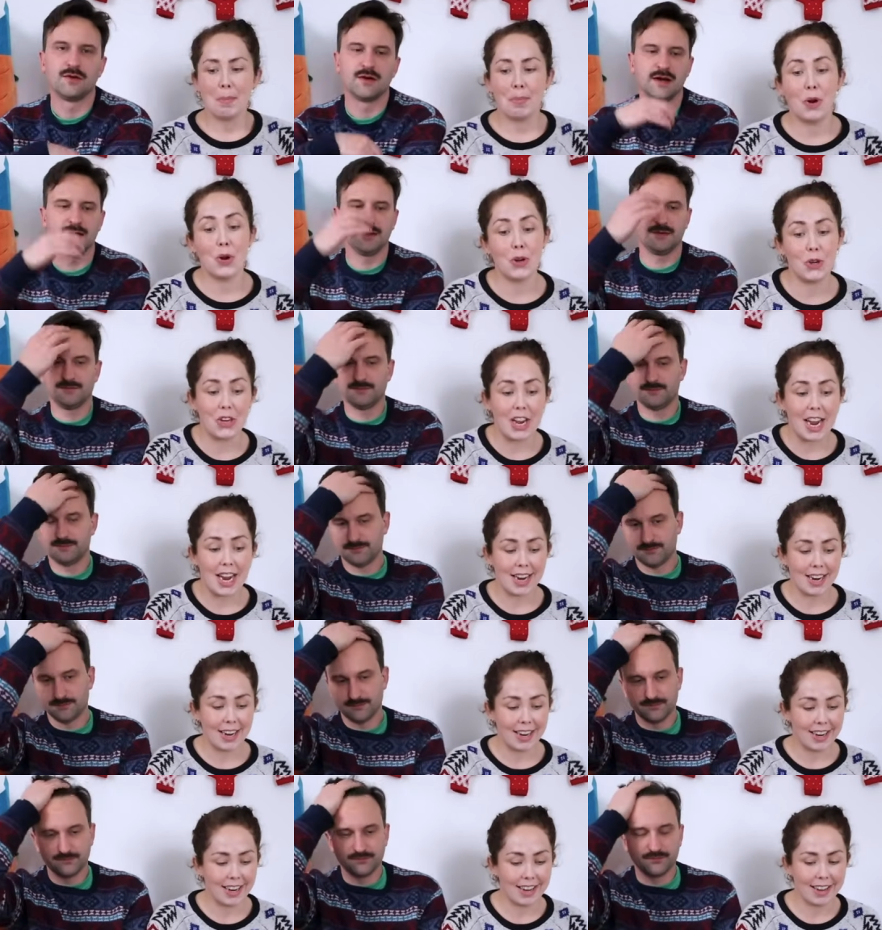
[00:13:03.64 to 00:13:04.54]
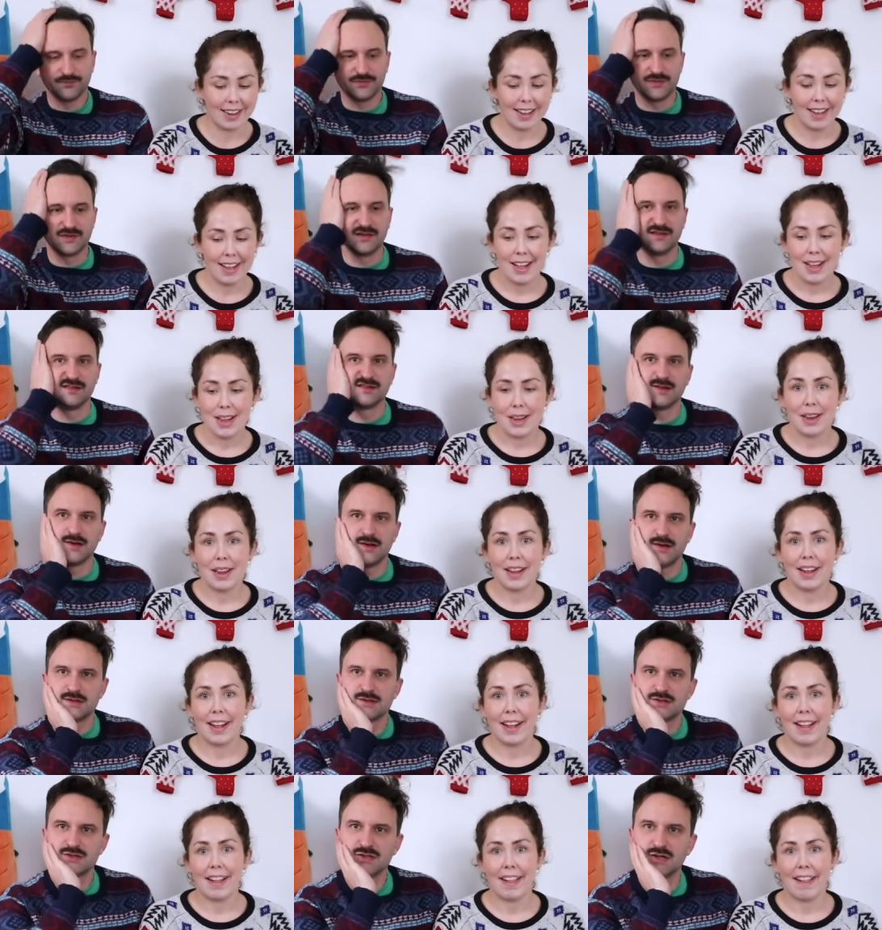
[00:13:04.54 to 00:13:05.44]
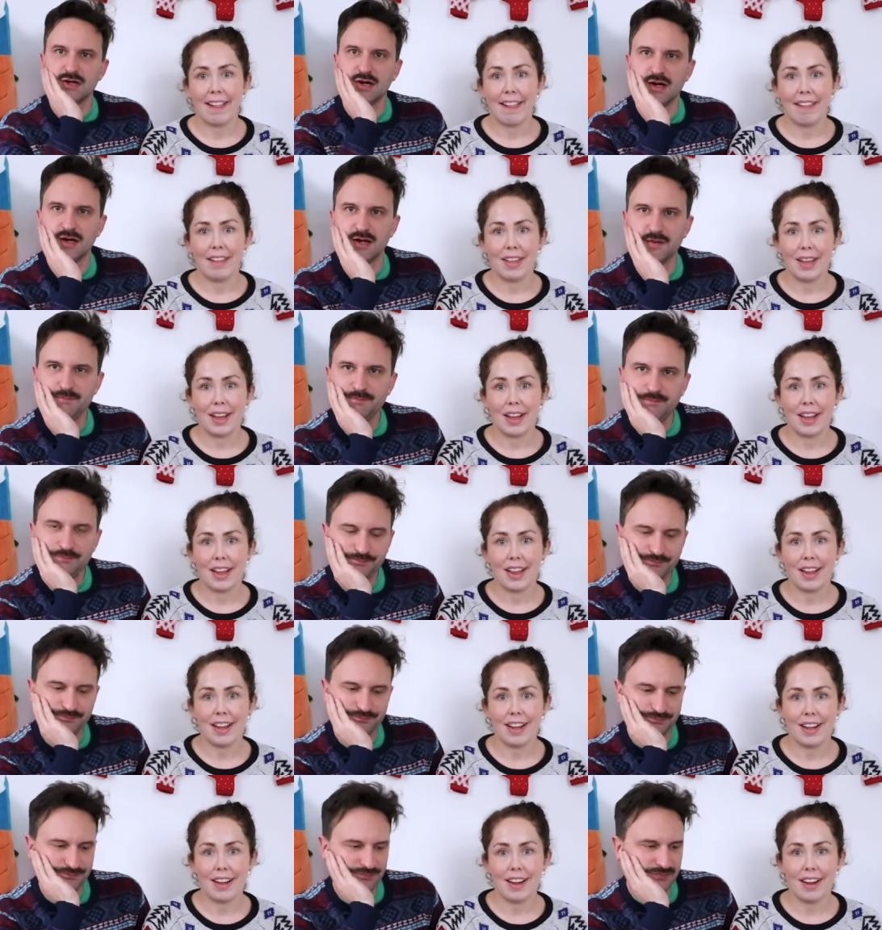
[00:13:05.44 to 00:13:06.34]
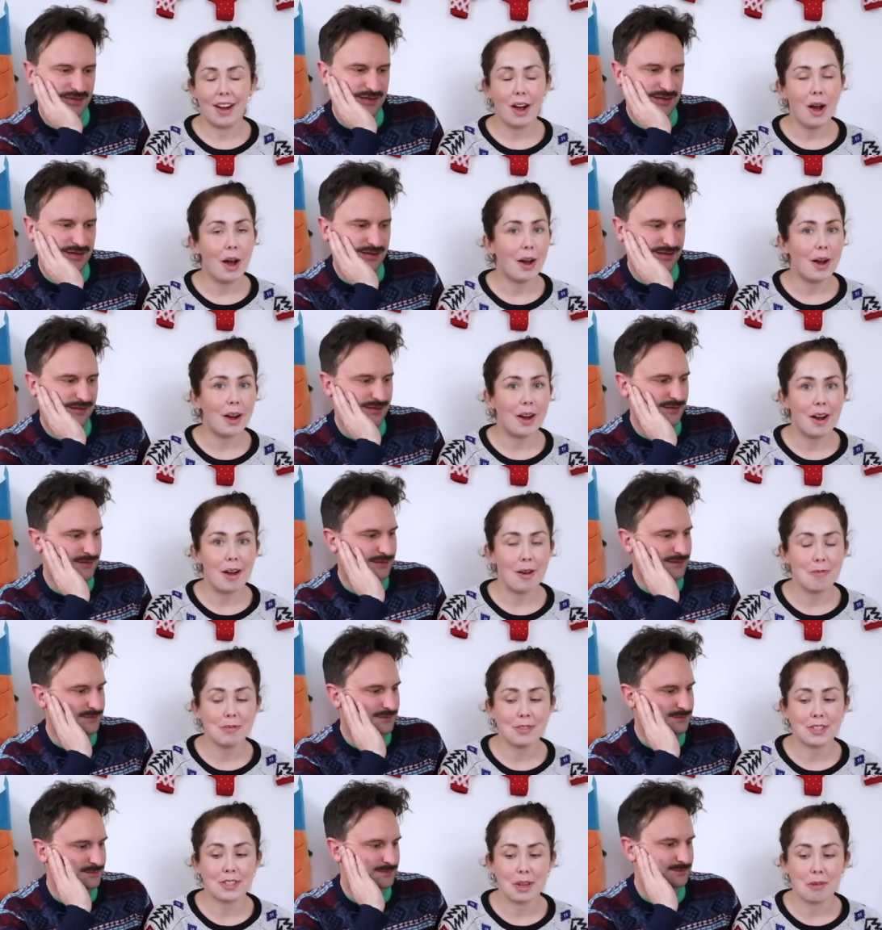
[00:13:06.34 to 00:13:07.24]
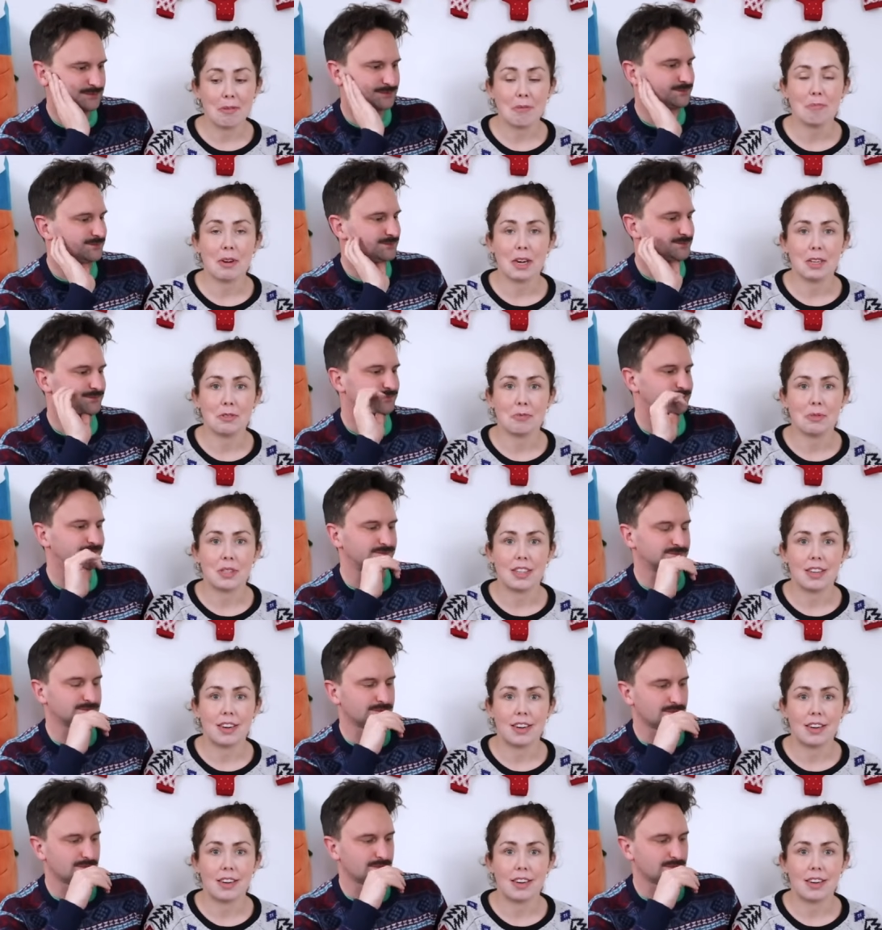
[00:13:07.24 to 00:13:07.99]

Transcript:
Speaker 1: right. Pudding. Dessert time. I, I was so impressed with the